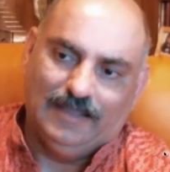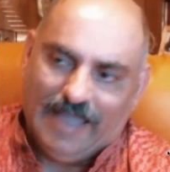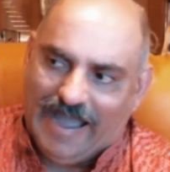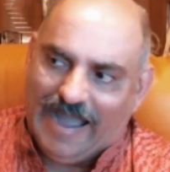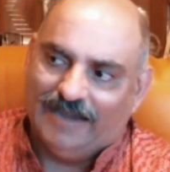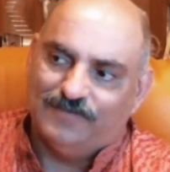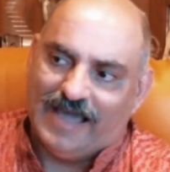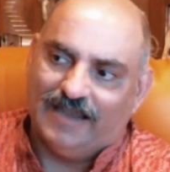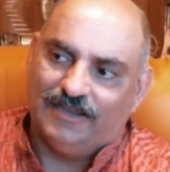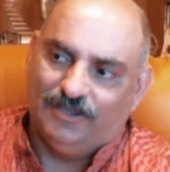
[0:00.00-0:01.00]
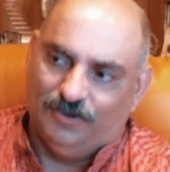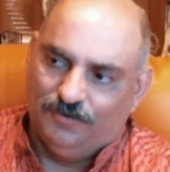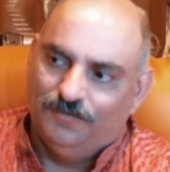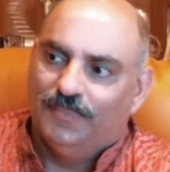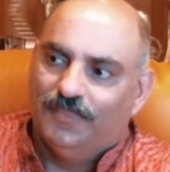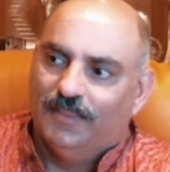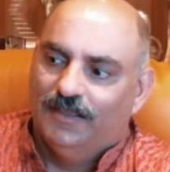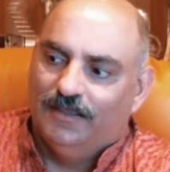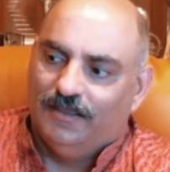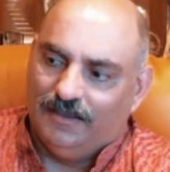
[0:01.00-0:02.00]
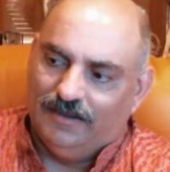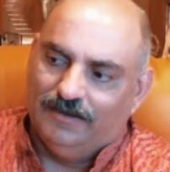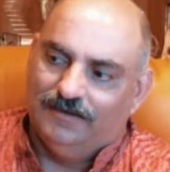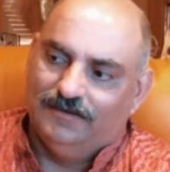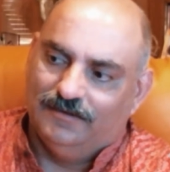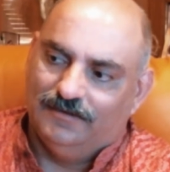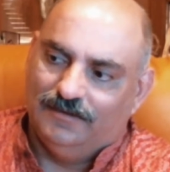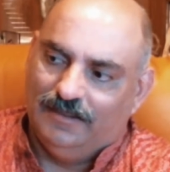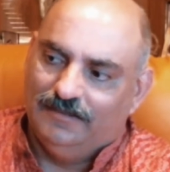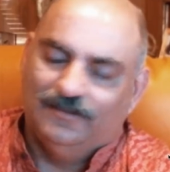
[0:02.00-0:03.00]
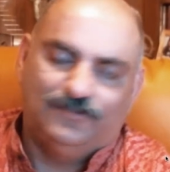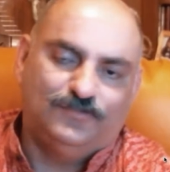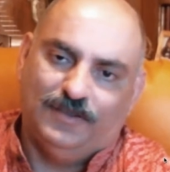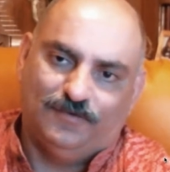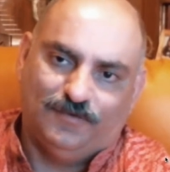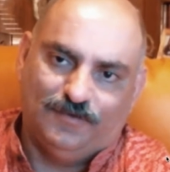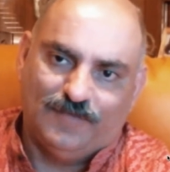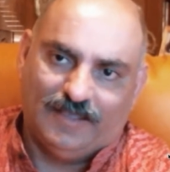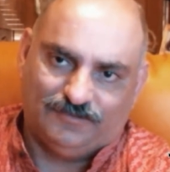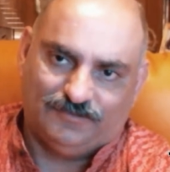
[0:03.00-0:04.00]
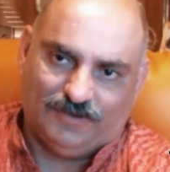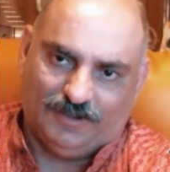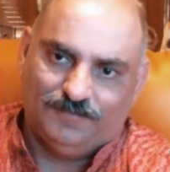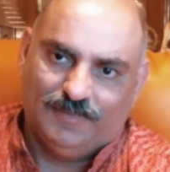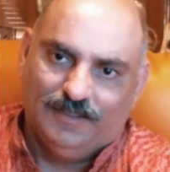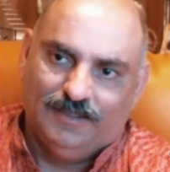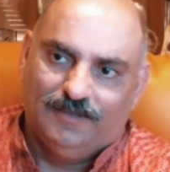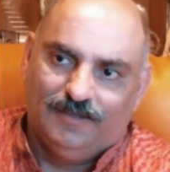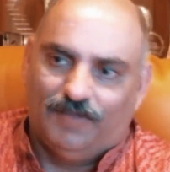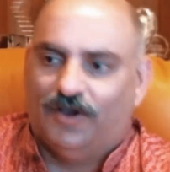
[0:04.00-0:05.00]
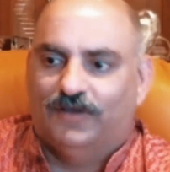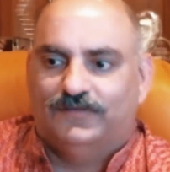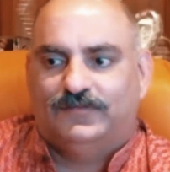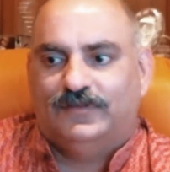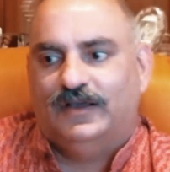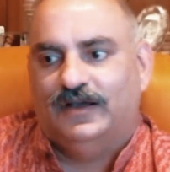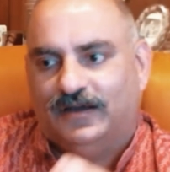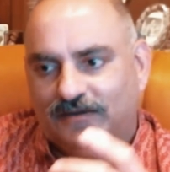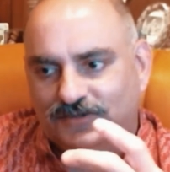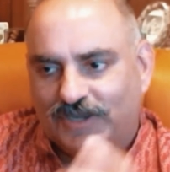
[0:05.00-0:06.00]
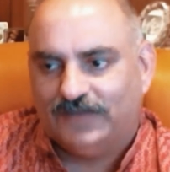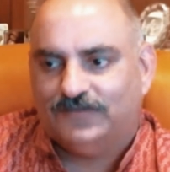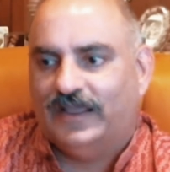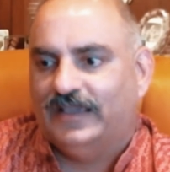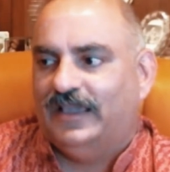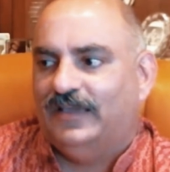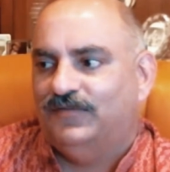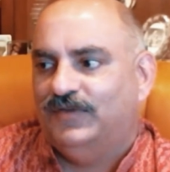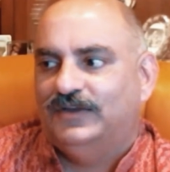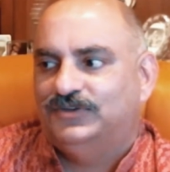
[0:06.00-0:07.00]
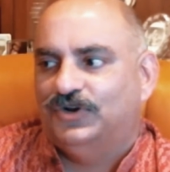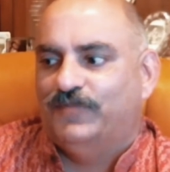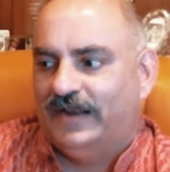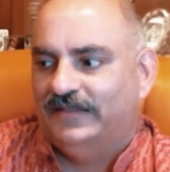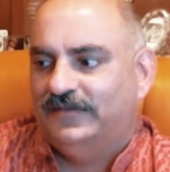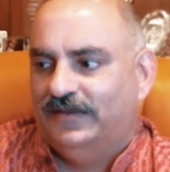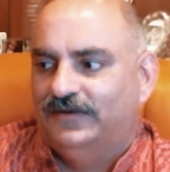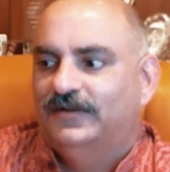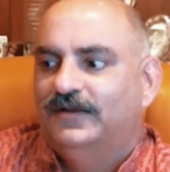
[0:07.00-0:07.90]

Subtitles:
had value in the sphere of investing, because just like aviation or medicine,